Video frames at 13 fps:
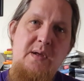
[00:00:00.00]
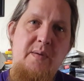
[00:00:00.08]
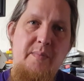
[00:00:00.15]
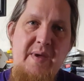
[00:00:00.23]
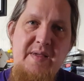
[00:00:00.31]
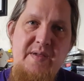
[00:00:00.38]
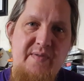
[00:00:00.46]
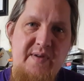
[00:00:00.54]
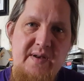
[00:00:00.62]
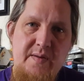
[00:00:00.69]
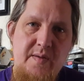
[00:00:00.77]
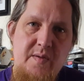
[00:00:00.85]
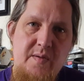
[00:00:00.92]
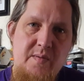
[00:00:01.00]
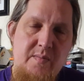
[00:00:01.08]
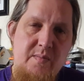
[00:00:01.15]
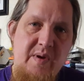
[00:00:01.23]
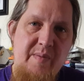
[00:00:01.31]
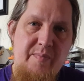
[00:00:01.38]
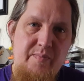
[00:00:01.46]
massive answers.
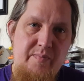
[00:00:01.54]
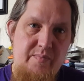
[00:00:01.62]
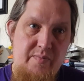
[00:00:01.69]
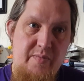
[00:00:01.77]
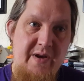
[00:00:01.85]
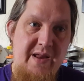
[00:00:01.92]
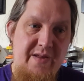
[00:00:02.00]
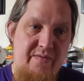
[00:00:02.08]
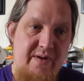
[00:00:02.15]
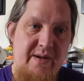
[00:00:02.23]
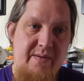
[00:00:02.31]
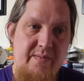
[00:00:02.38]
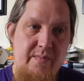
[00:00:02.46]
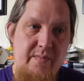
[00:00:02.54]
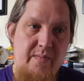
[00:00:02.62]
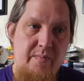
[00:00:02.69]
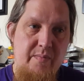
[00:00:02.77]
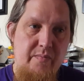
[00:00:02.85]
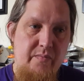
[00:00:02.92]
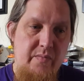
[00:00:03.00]
He literally,
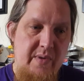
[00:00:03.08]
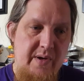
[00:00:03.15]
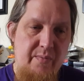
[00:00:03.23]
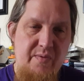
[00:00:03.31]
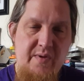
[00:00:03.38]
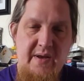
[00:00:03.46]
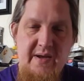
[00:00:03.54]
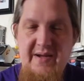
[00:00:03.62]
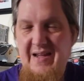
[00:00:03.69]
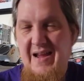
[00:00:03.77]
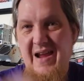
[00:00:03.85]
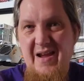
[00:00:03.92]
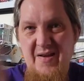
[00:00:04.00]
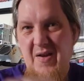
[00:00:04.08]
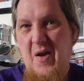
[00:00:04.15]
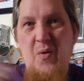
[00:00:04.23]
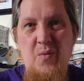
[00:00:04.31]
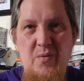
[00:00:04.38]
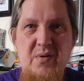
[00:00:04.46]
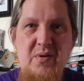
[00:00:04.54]
it wasn't like, yeah,
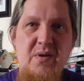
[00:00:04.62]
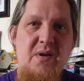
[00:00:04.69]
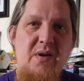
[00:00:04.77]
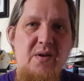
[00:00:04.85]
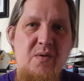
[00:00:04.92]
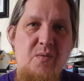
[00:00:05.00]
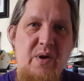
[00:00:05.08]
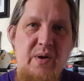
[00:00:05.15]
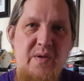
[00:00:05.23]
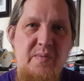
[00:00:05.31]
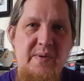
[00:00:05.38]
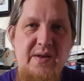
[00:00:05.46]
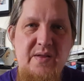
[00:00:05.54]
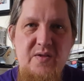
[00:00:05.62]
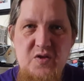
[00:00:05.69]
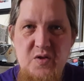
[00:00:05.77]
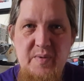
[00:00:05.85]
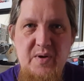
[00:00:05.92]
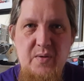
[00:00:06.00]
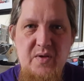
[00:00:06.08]
no, why you asked me this
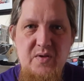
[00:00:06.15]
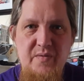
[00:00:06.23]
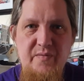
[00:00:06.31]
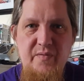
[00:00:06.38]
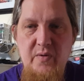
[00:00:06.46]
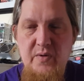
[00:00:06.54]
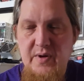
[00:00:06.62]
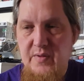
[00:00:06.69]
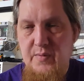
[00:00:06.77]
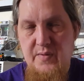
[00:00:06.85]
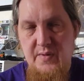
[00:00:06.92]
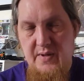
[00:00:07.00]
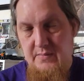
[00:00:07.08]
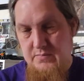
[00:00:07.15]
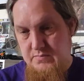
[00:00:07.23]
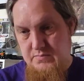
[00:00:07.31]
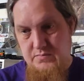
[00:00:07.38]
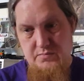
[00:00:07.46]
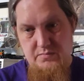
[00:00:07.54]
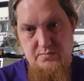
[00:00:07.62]
stupid question for? This was like
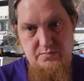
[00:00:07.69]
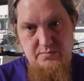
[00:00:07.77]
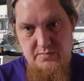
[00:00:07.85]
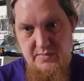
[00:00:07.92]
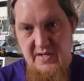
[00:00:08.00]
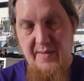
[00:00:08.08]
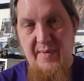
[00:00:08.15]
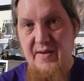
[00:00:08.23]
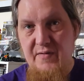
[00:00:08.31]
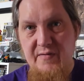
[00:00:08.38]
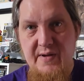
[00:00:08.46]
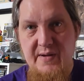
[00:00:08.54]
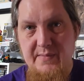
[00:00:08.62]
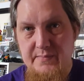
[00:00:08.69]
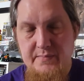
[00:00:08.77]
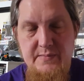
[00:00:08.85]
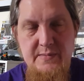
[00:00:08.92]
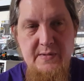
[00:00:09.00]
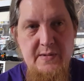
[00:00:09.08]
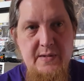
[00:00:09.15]
him answering
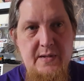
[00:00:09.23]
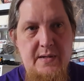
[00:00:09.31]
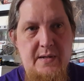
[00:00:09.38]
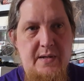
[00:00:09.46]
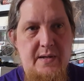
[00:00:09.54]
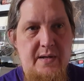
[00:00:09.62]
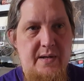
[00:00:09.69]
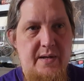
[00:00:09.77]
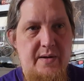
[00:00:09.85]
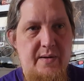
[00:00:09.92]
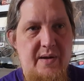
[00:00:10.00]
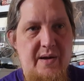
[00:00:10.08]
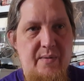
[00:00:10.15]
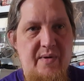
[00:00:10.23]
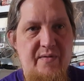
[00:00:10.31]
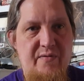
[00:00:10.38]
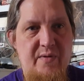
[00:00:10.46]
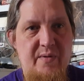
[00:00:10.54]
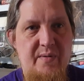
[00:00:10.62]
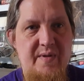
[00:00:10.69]
it. And I went
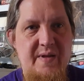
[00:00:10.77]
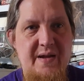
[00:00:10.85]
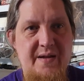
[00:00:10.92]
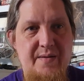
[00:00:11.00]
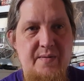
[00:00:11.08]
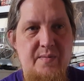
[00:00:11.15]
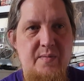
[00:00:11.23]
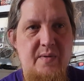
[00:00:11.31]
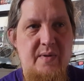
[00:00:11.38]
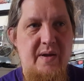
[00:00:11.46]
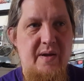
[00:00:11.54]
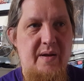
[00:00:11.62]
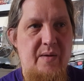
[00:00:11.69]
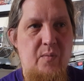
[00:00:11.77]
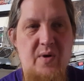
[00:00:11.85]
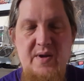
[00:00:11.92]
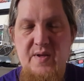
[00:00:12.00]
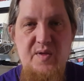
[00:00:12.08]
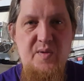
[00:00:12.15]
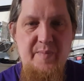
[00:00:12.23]
through either, uh, like what
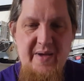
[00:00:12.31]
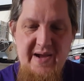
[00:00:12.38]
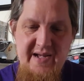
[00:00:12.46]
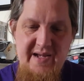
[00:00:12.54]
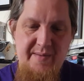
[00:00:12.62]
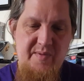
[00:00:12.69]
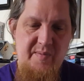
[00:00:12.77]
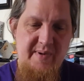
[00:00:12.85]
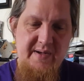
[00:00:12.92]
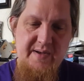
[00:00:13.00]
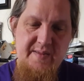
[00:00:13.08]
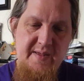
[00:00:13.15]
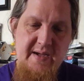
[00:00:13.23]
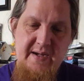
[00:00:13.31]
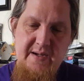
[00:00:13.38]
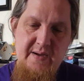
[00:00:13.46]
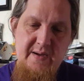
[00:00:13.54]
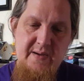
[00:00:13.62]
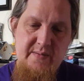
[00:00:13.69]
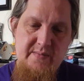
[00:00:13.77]
inspired him to be a
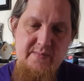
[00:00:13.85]
designer,